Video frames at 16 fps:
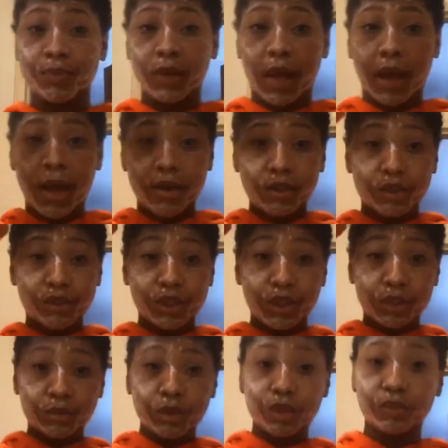I have the
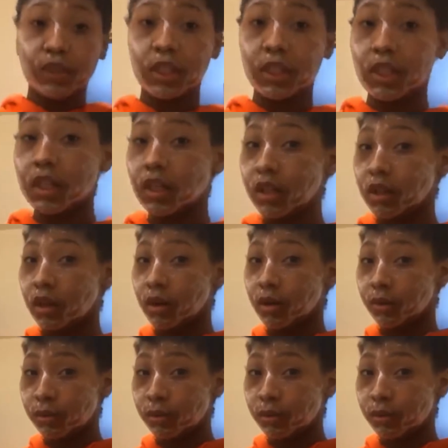freedom to really you know,